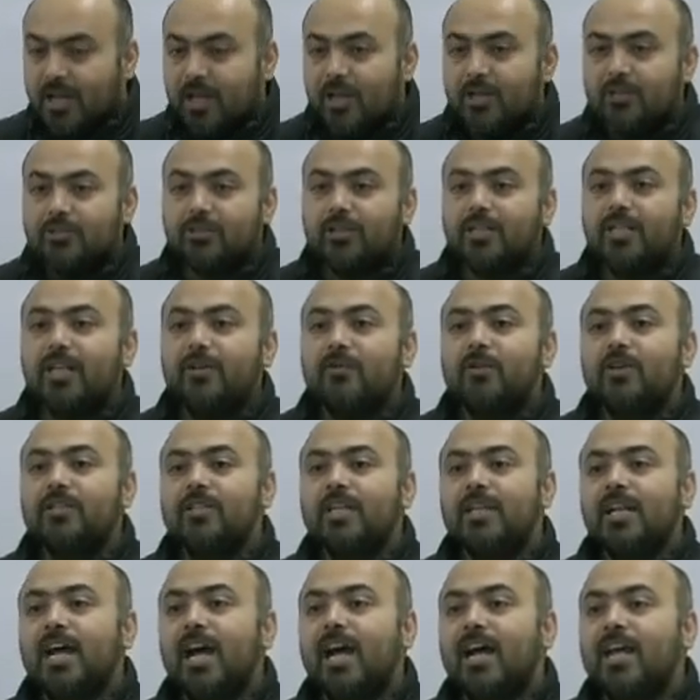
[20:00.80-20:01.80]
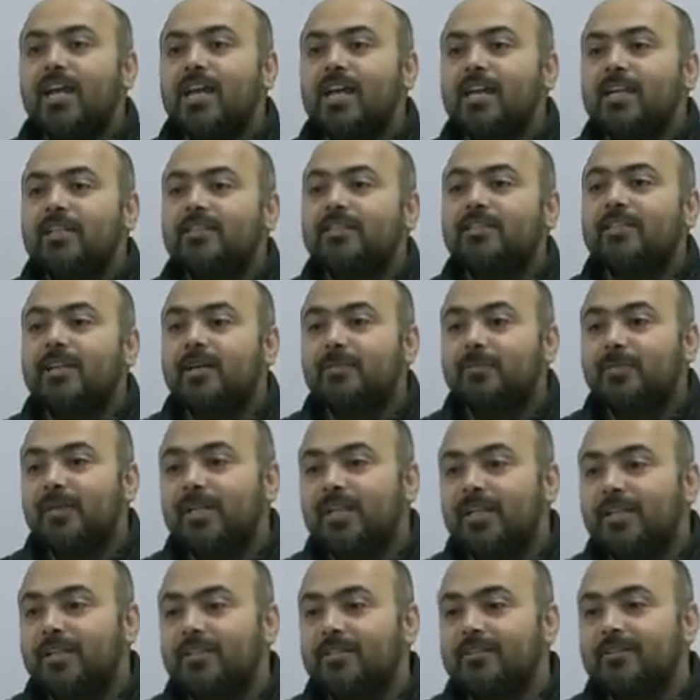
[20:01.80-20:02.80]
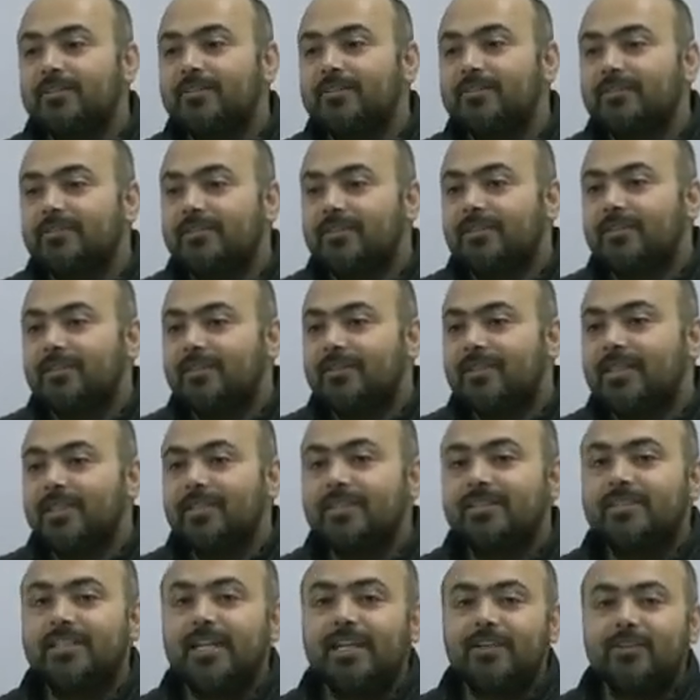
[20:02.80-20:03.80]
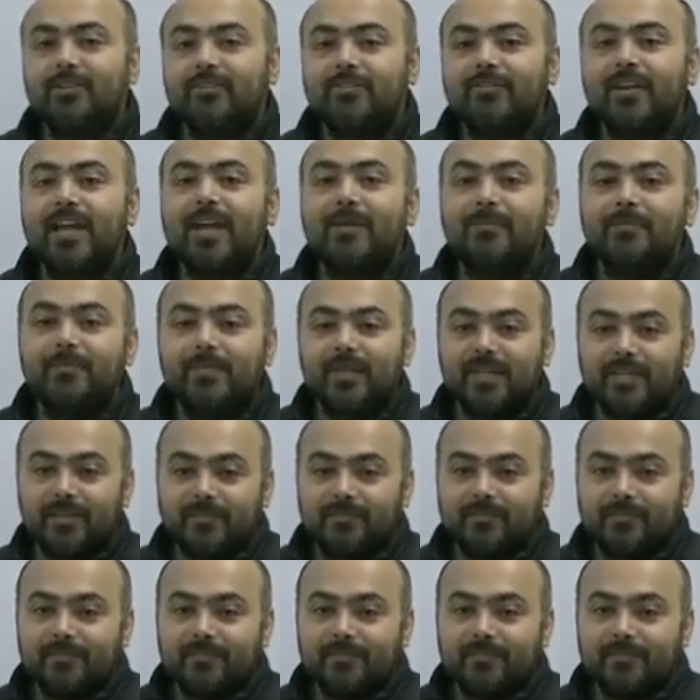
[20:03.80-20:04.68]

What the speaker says: So there was an IAS couple in the state of MP.